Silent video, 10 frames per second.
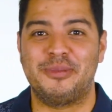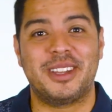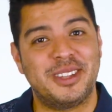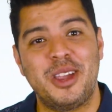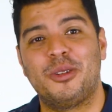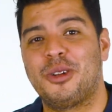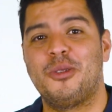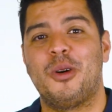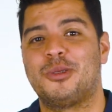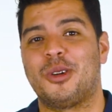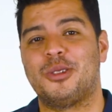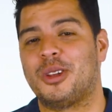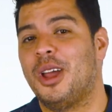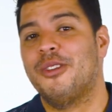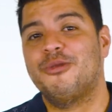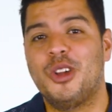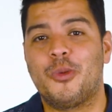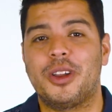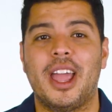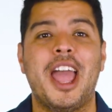Because here at Akuo Church, no
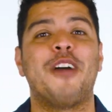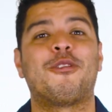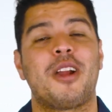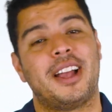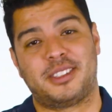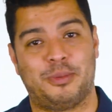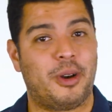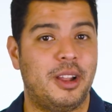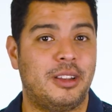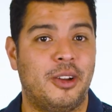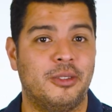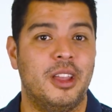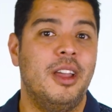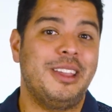one ever has to pray alone.